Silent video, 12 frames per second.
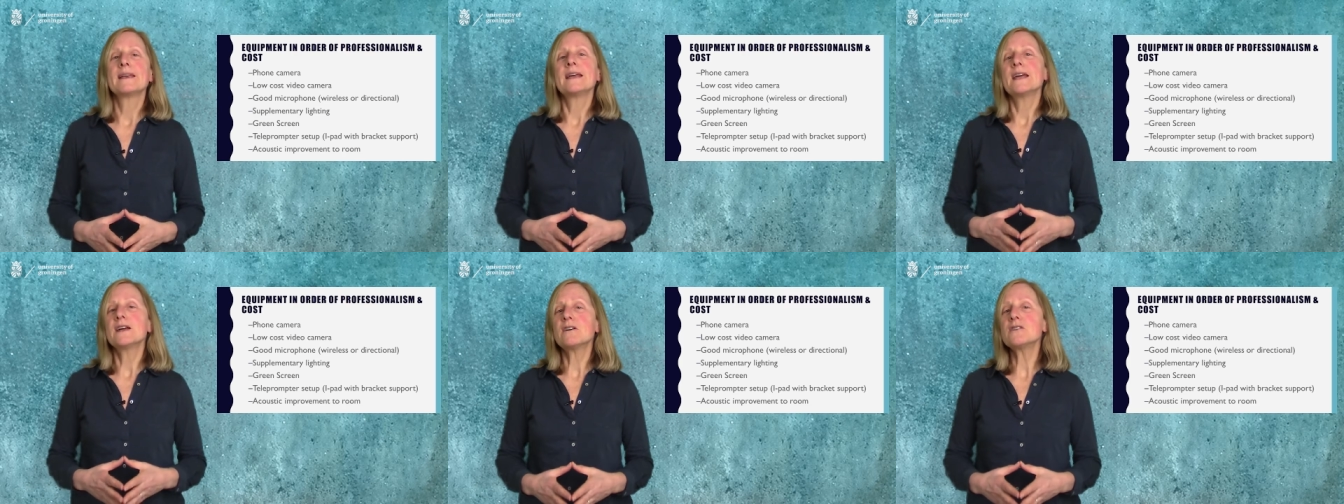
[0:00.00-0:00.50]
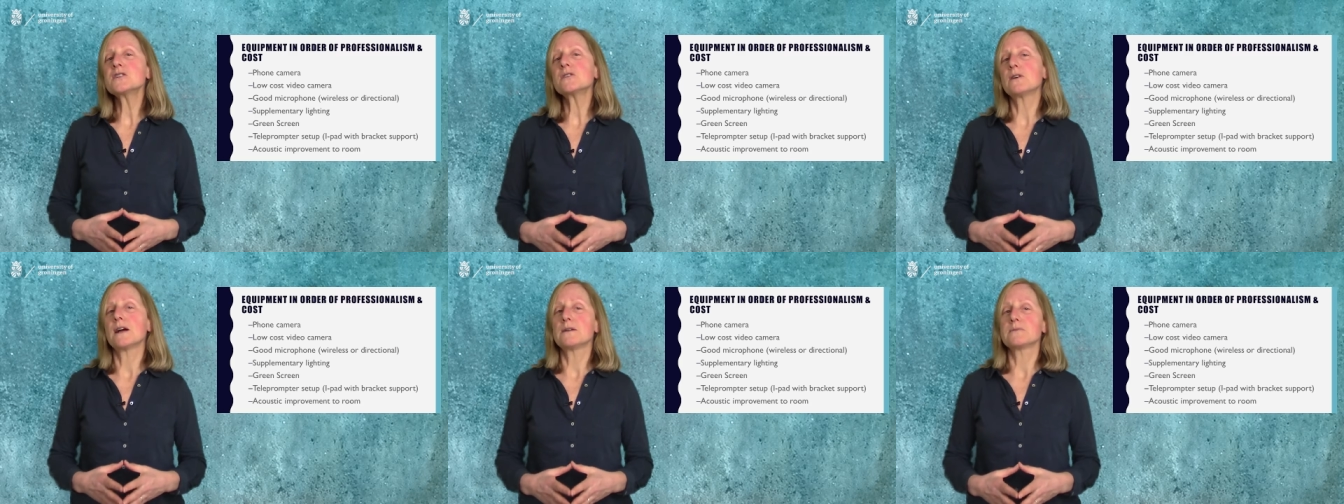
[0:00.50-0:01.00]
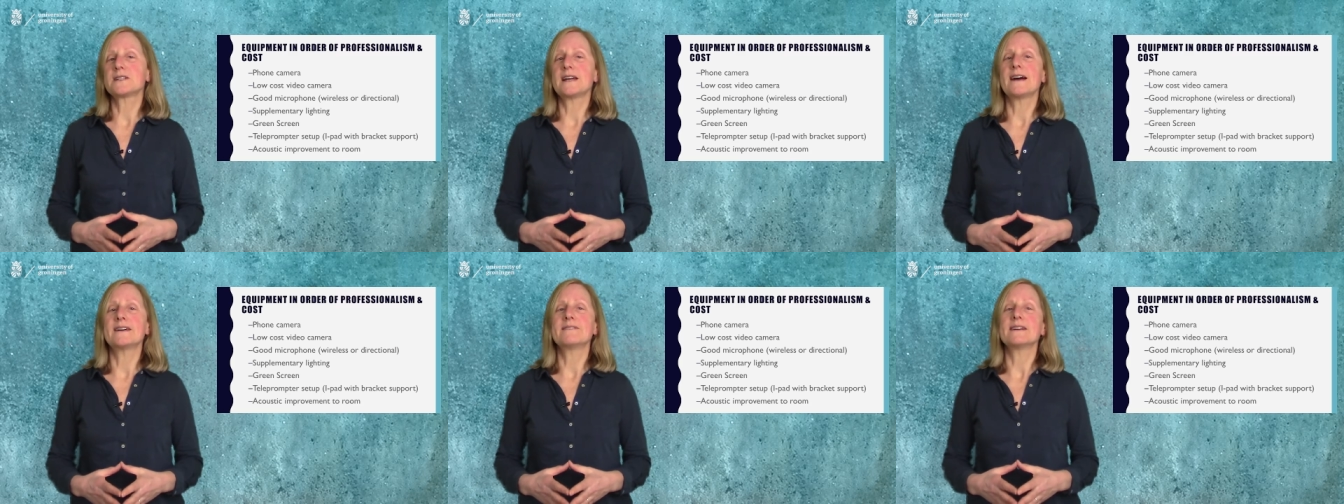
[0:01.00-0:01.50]
It also helps to
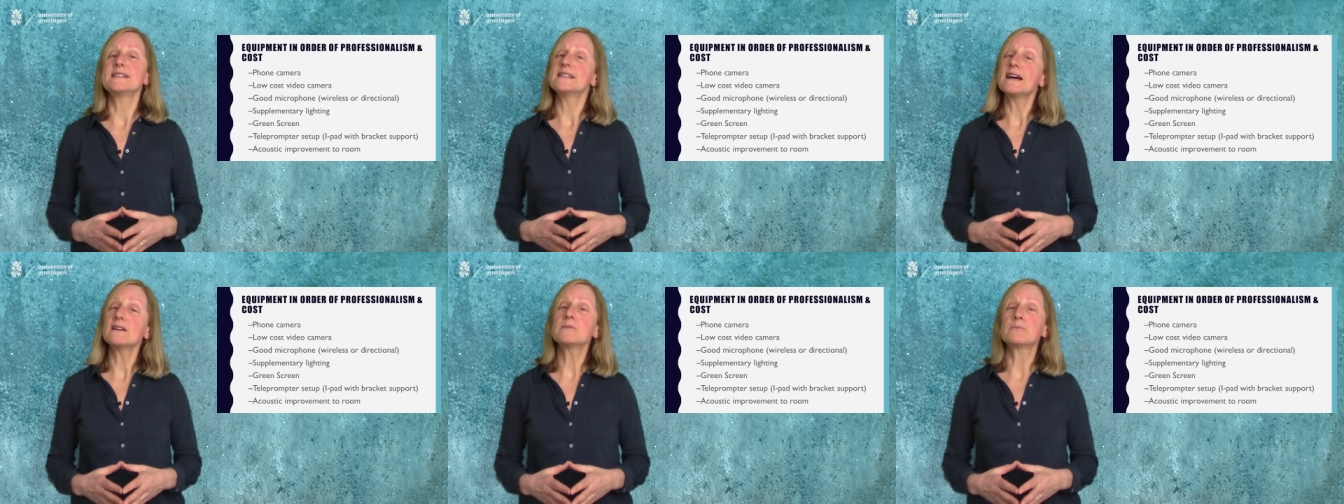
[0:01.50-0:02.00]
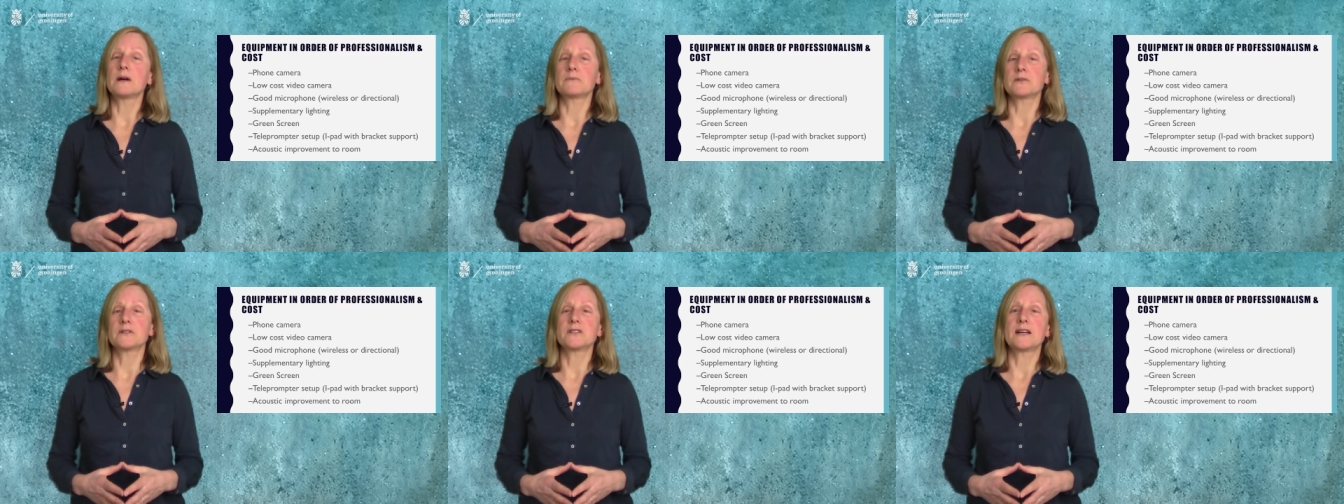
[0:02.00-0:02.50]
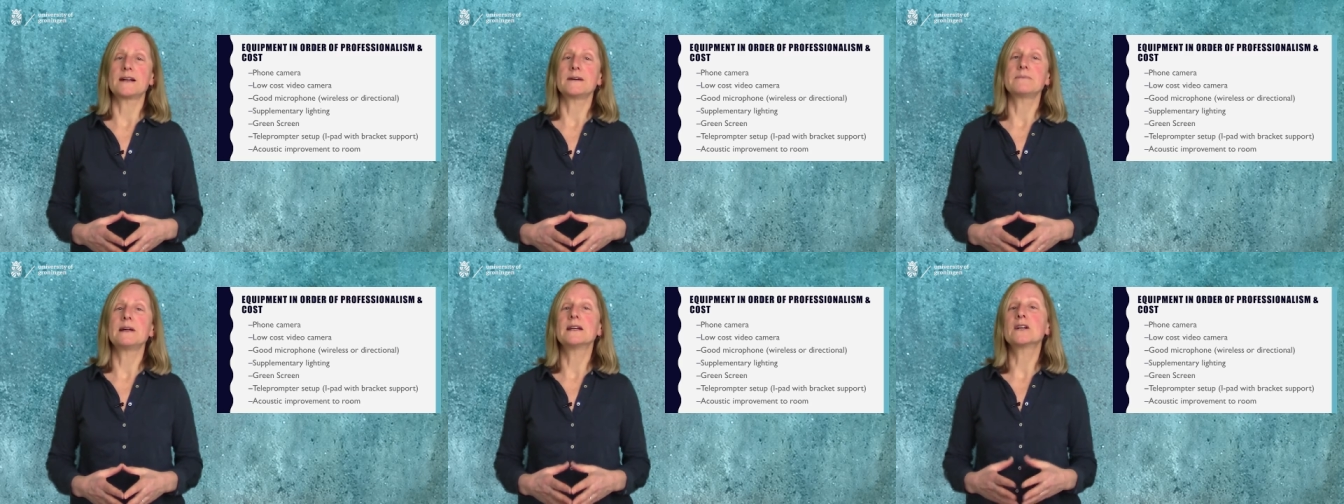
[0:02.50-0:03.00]
have a teleprompter set
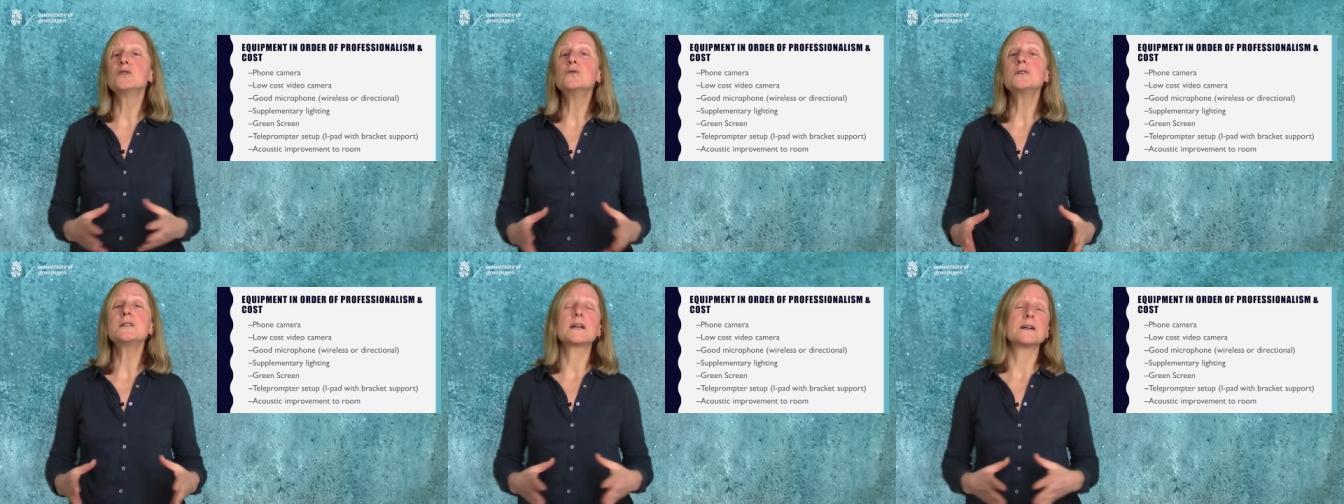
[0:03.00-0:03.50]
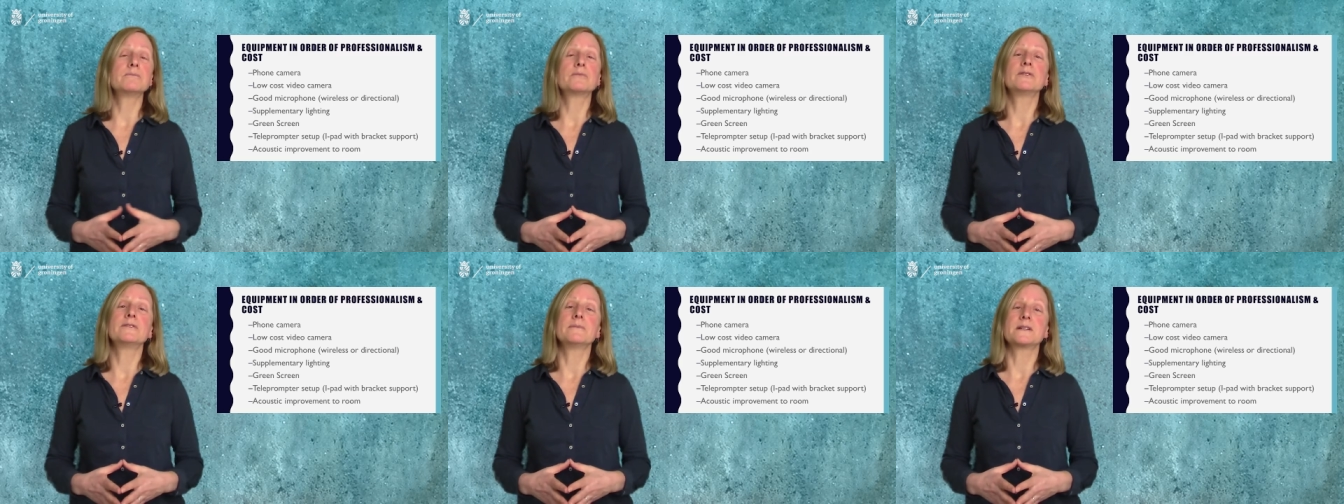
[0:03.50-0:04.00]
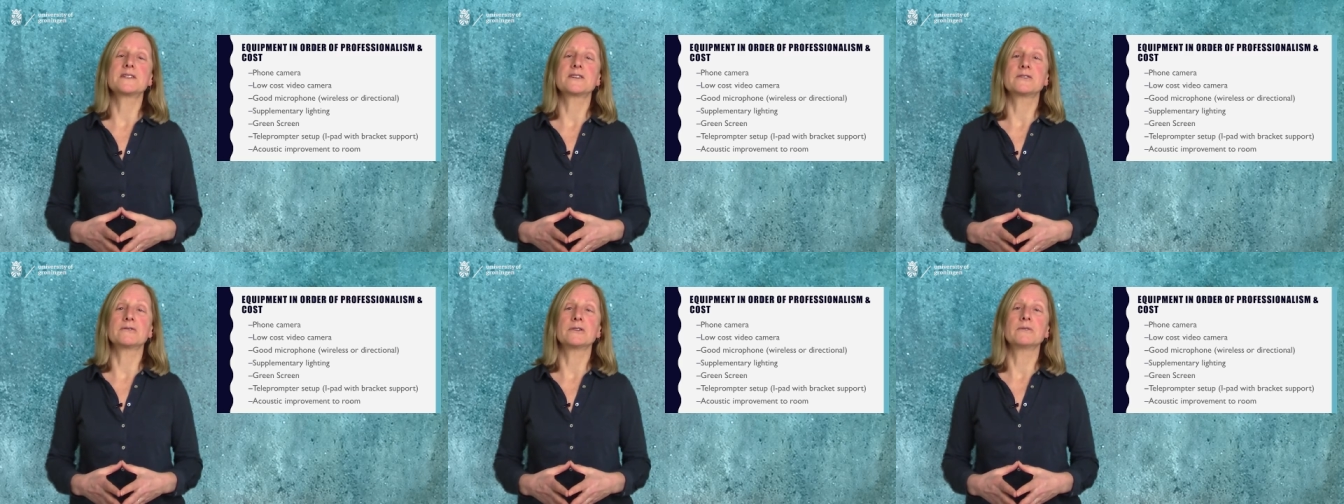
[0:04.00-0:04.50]
up and acoustic improvements to
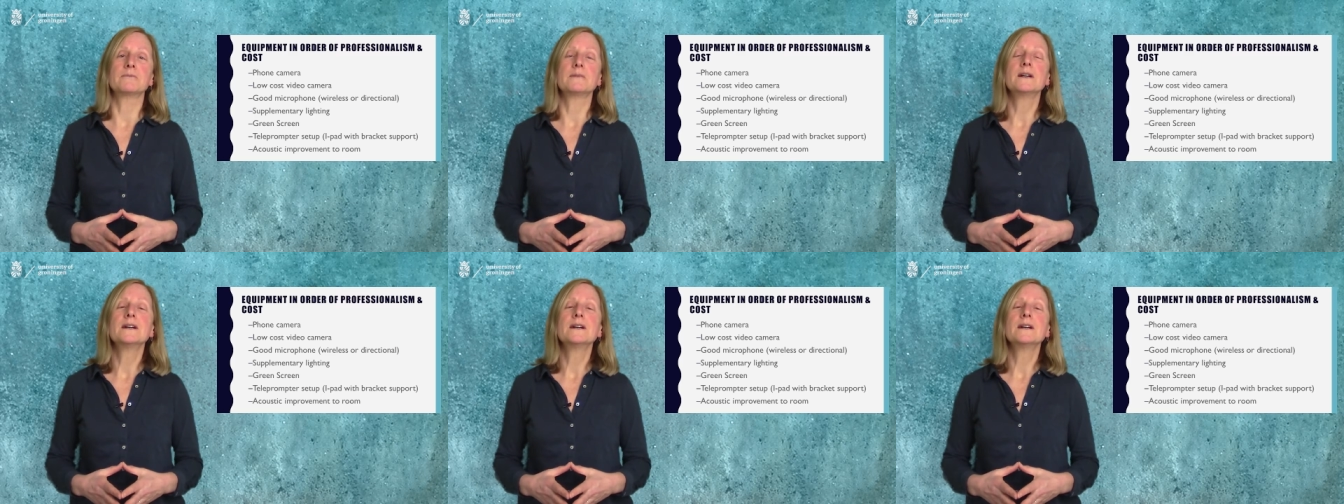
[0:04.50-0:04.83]
the room,